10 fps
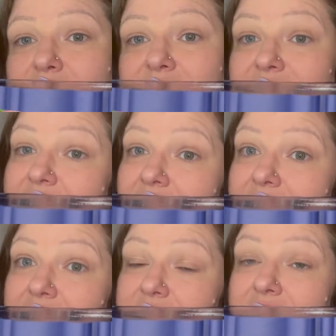of
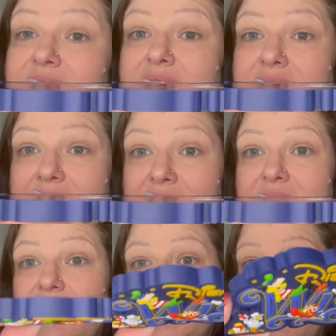size, it's a
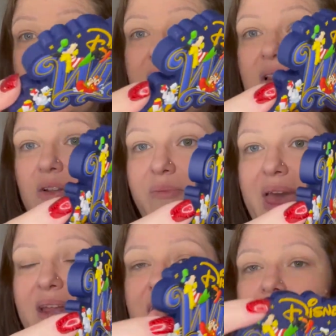nice chunky little
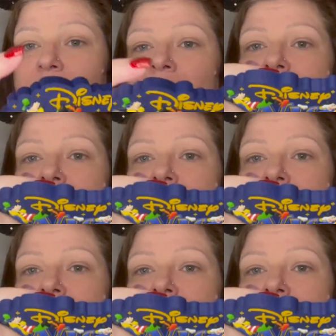magnet.